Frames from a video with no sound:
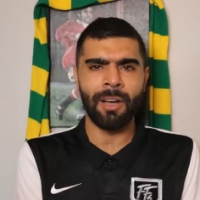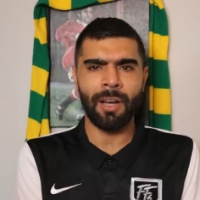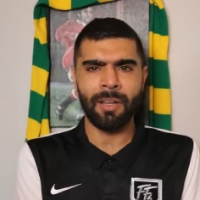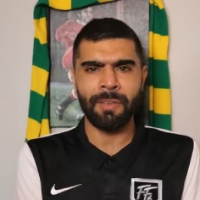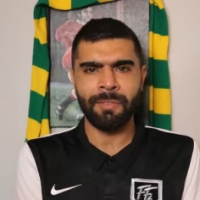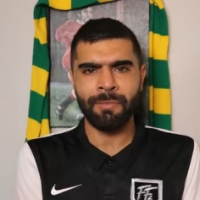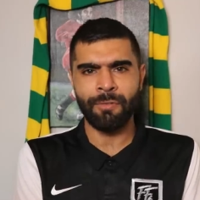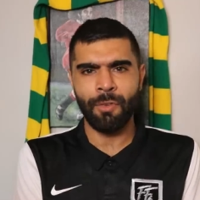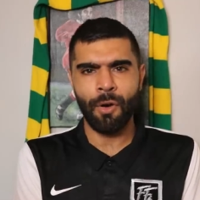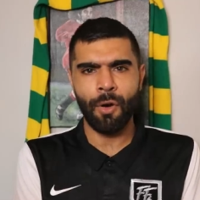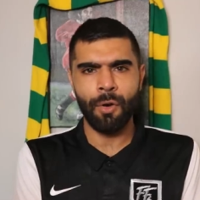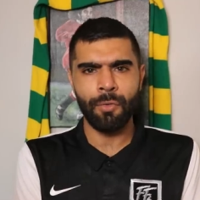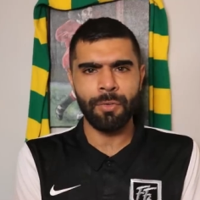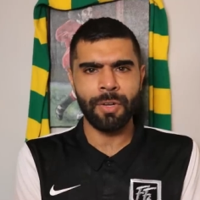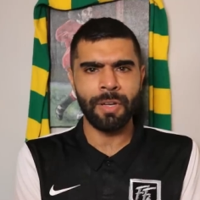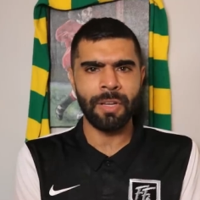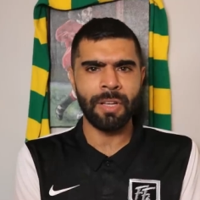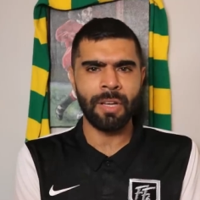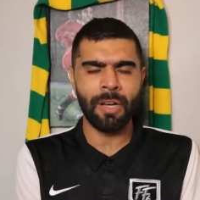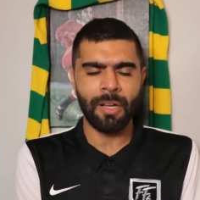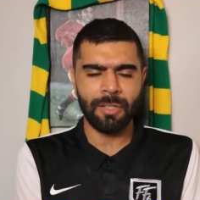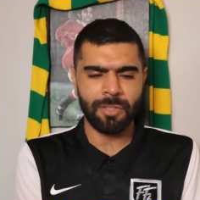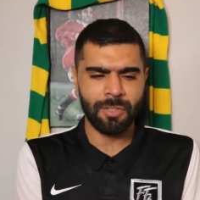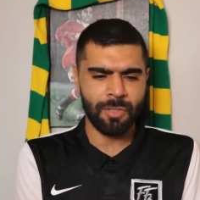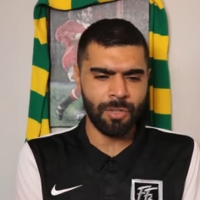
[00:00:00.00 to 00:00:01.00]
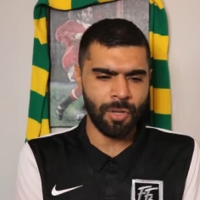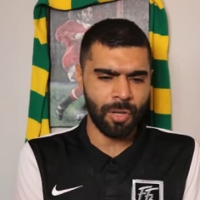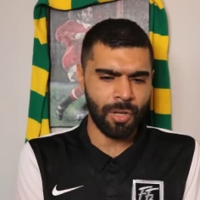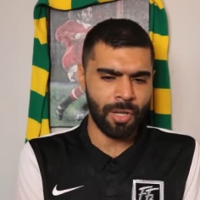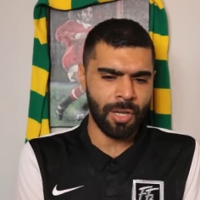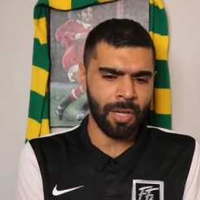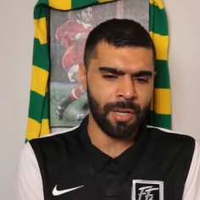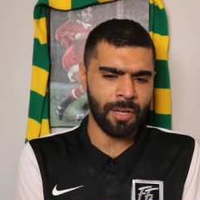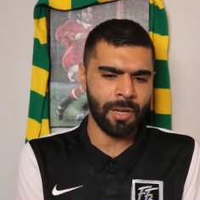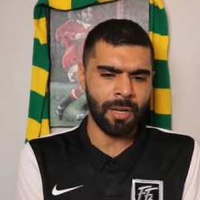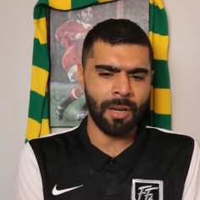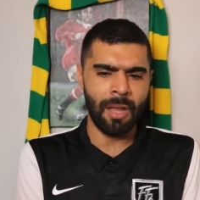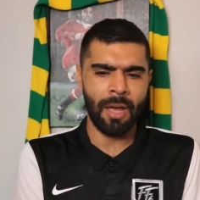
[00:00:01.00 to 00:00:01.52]
got involved and he got stuck
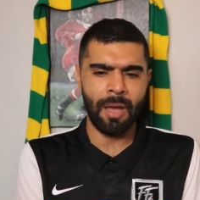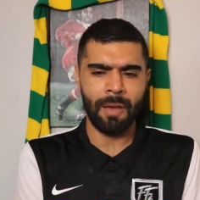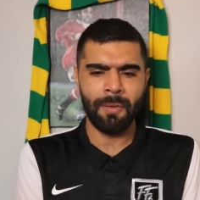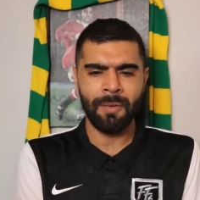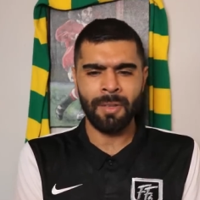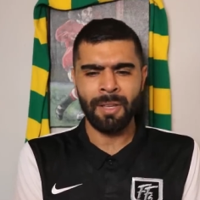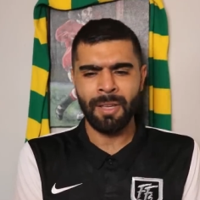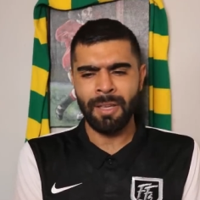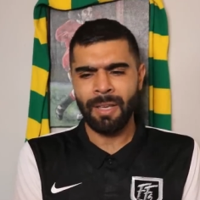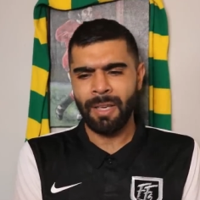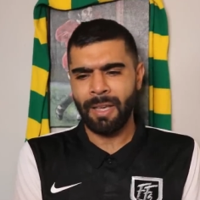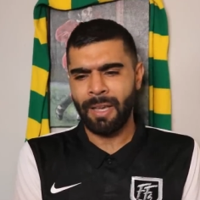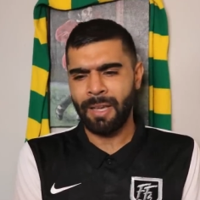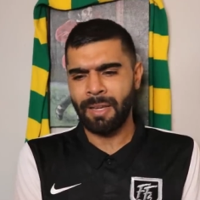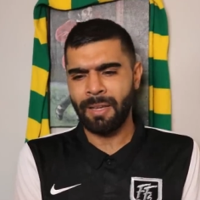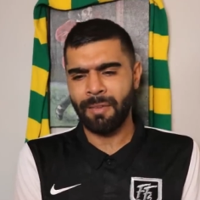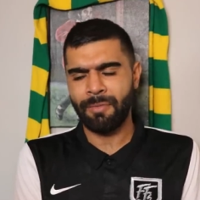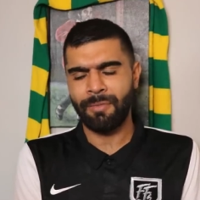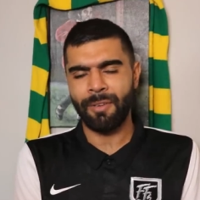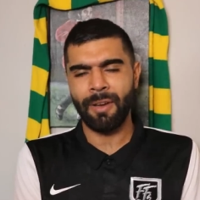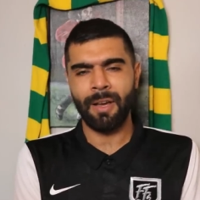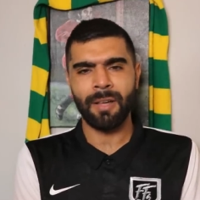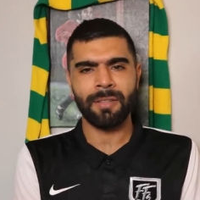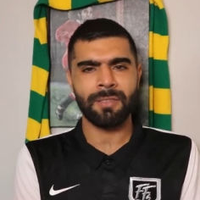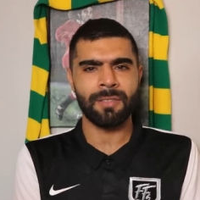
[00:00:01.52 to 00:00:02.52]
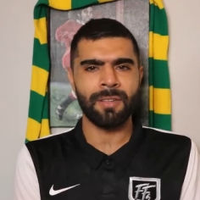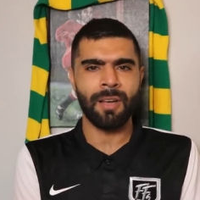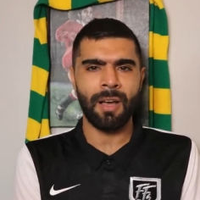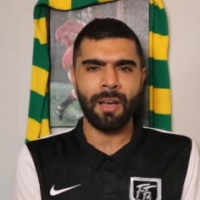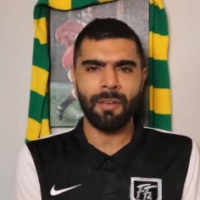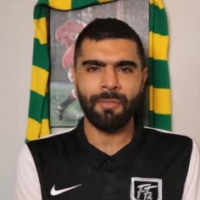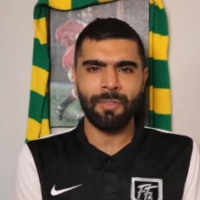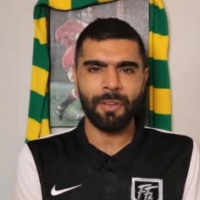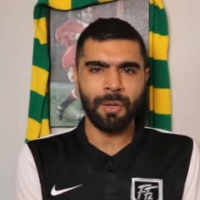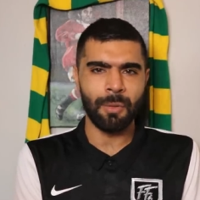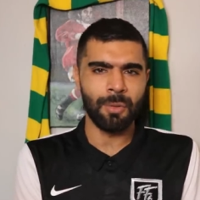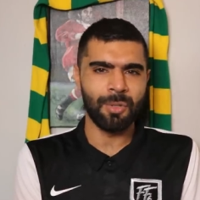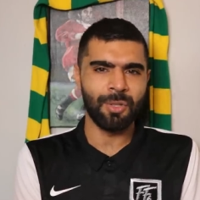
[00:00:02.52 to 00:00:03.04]
in a lot in the first
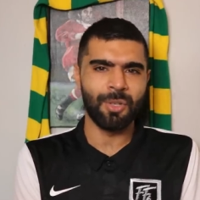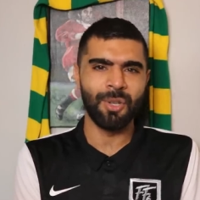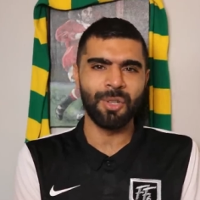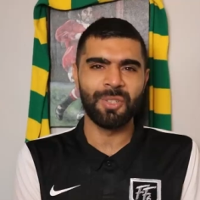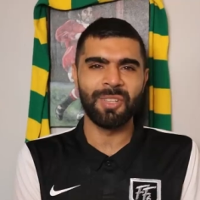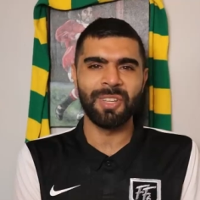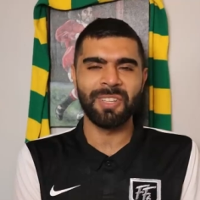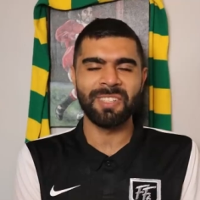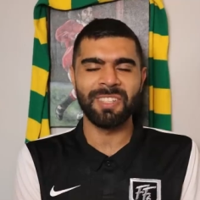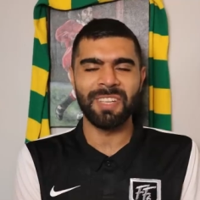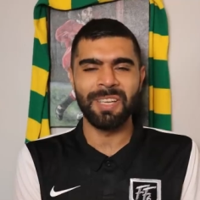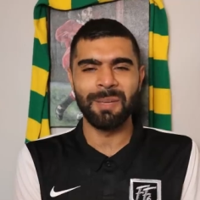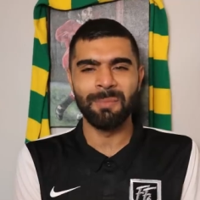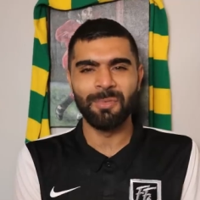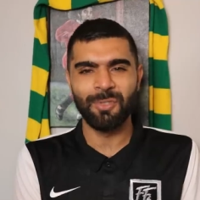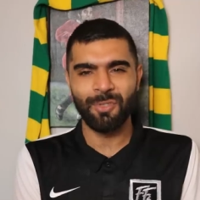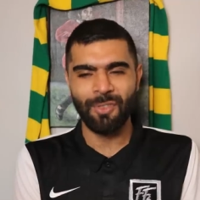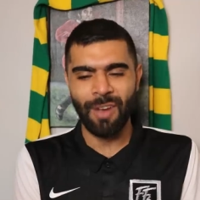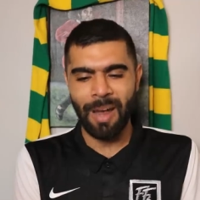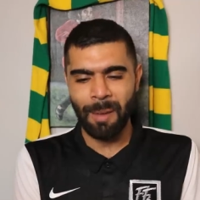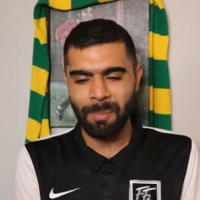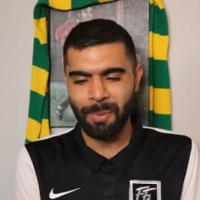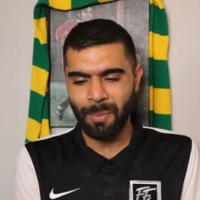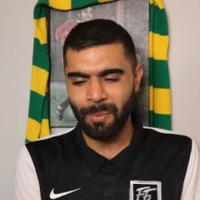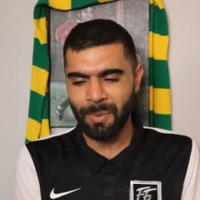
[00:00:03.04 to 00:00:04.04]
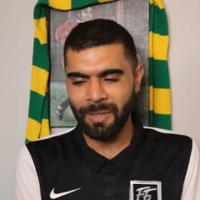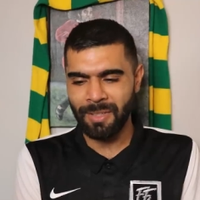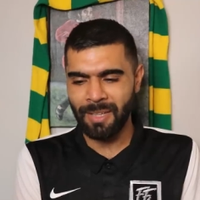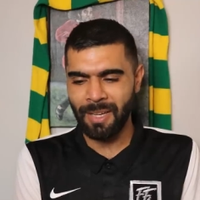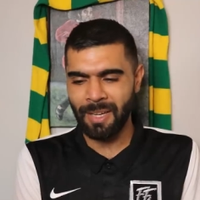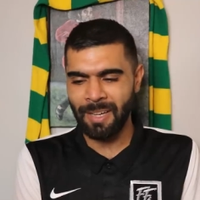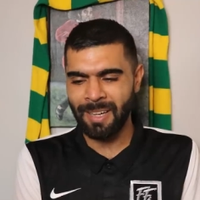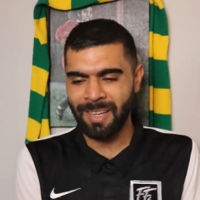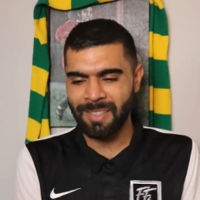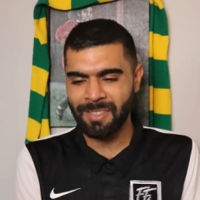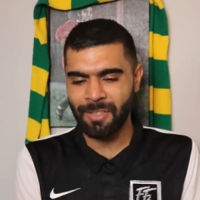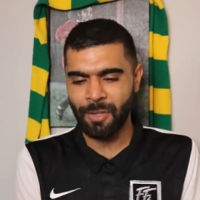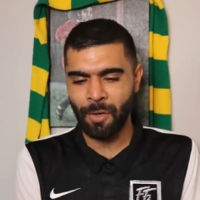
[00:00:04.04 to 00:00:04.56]
half. And it was good to see him scrapping with the
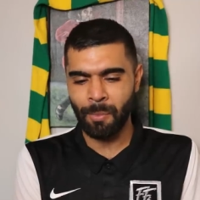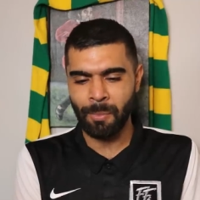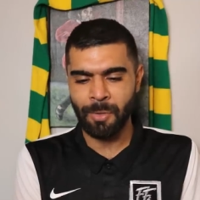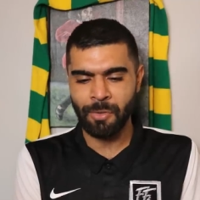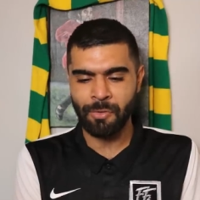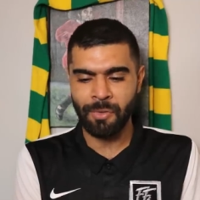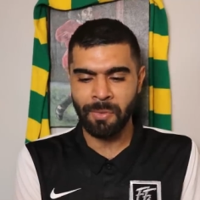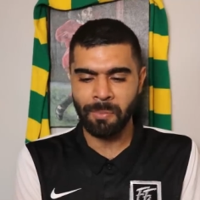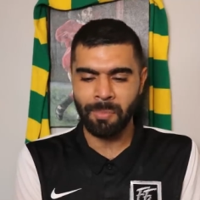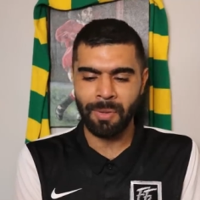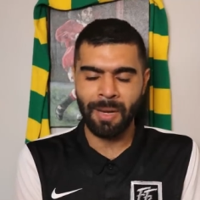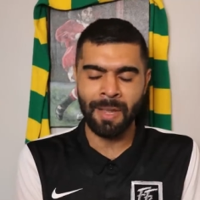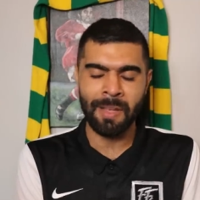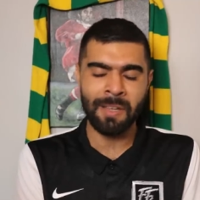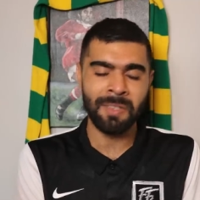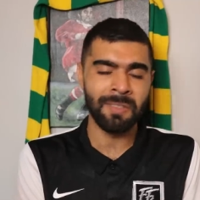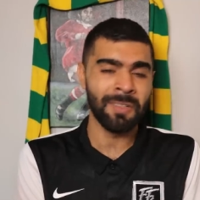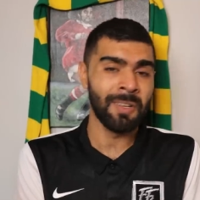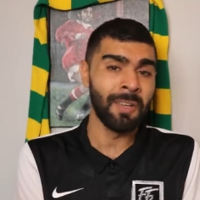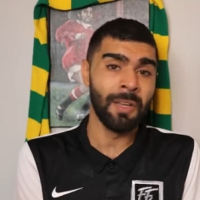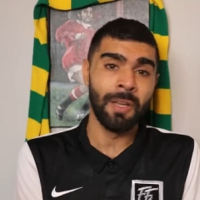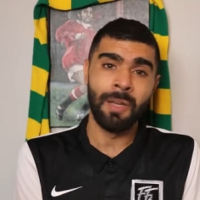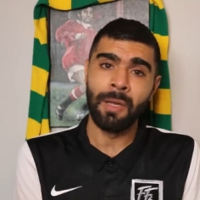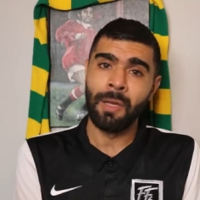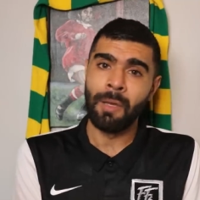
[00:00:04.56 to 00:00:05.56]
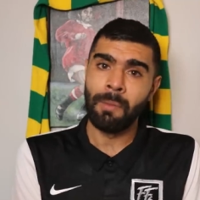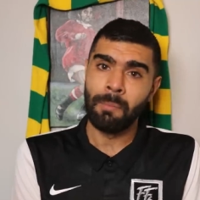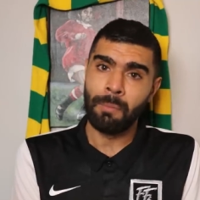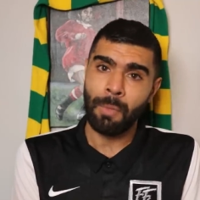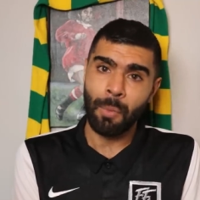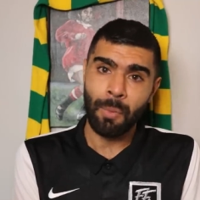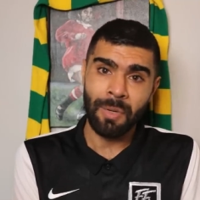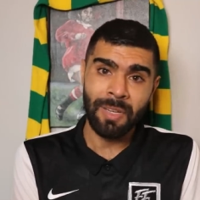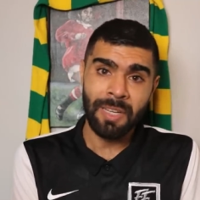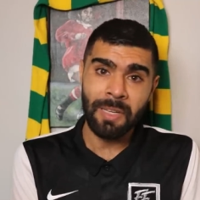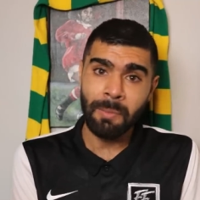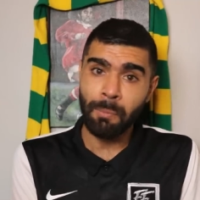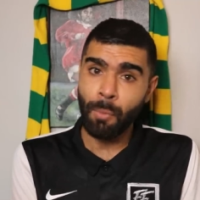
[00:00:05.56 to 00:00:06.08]
Atletico Madrid players.
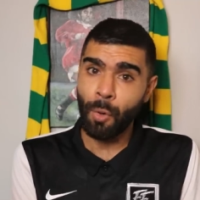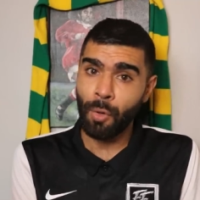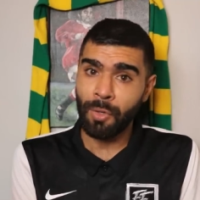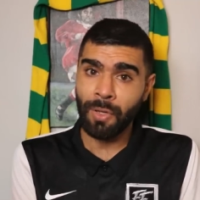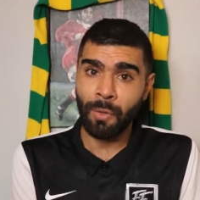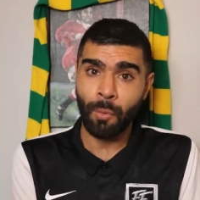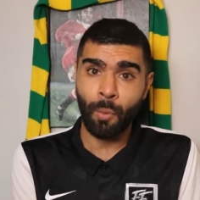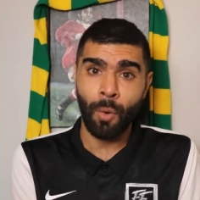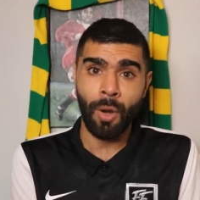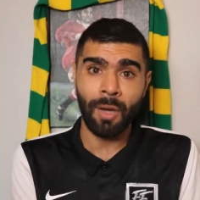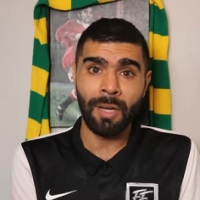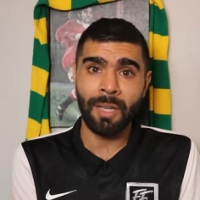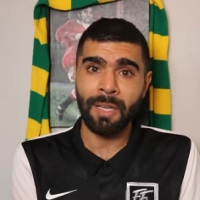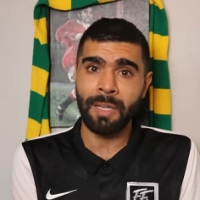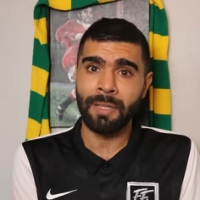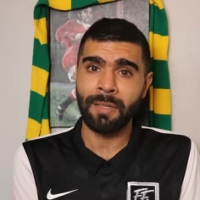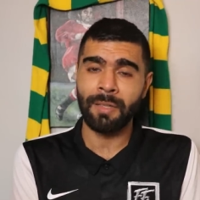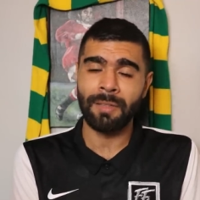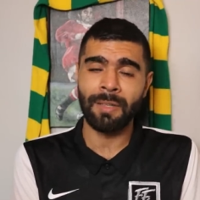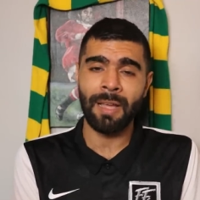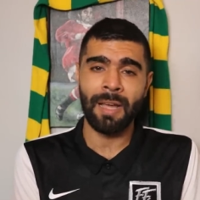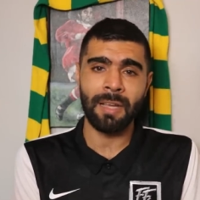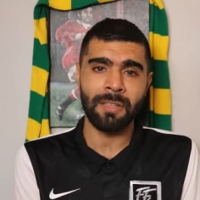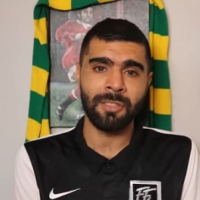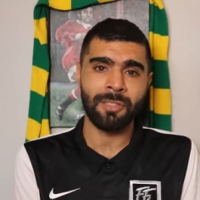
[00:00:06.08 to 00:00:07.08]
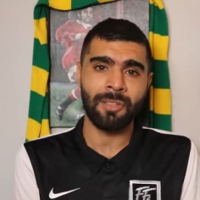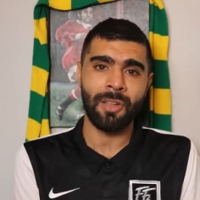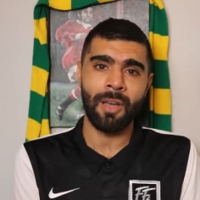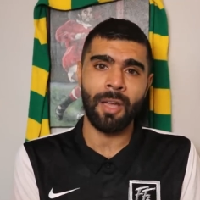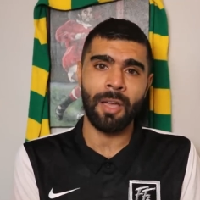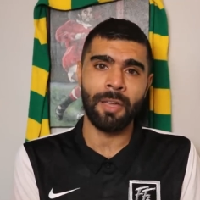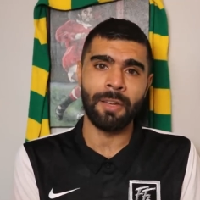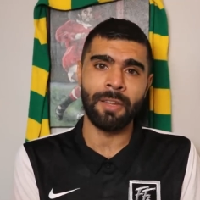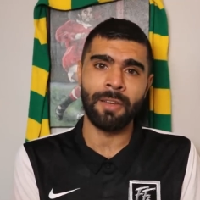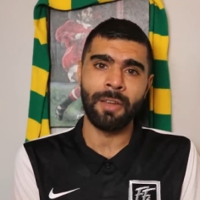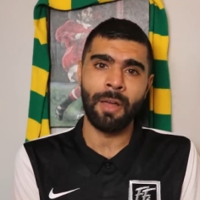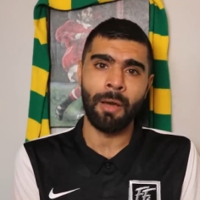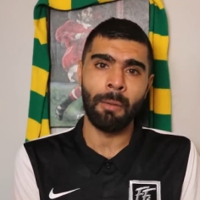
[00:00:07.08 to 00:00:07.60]
But we need more quality than that
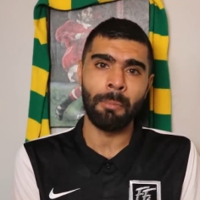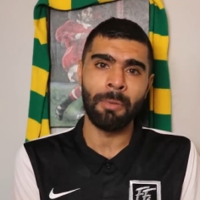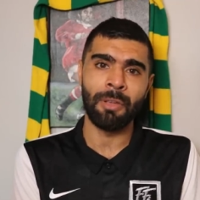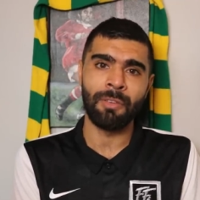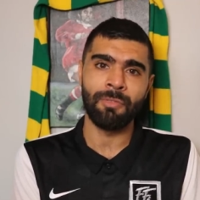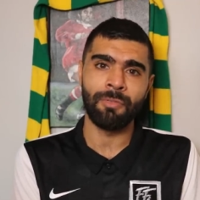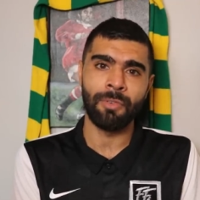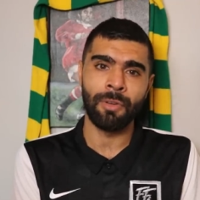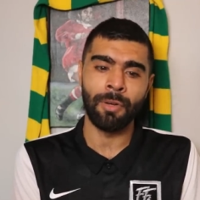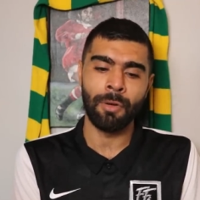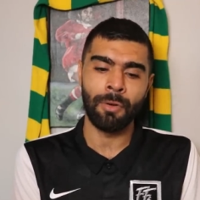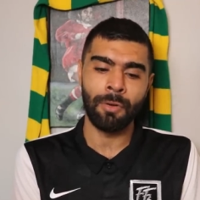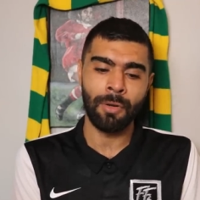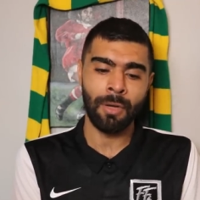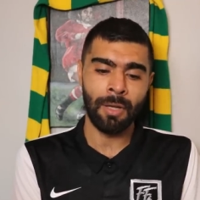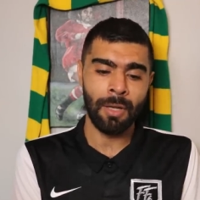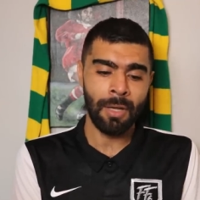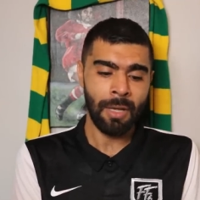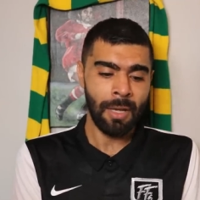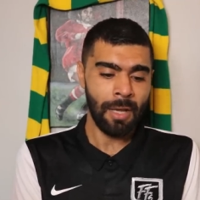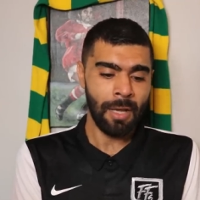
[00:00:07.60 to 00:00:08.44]
starting in our midfield.